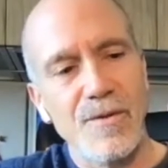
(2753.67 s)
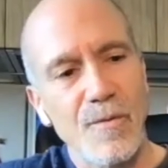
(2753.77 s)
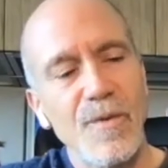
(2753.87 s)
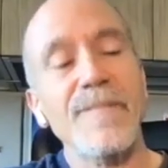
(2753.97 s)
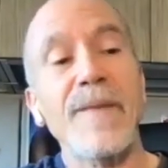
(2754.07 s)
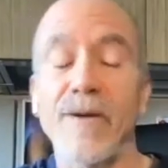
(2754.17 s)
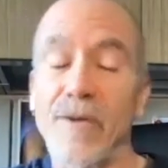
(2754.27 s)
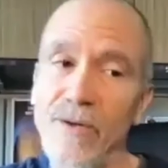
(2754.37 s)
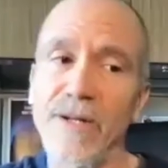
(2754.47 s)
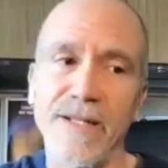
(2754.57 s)
or one of my
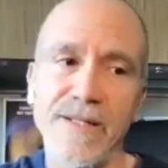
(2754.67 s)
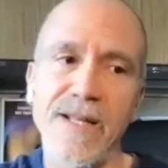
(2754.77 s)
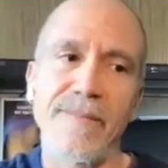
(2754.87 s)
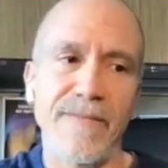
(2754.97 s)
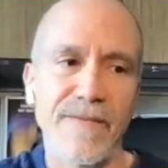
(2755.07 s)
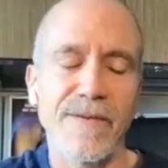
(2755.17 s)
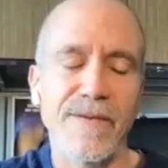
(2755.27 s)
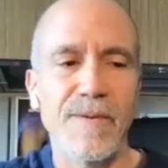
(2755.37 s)
earliest, not my first,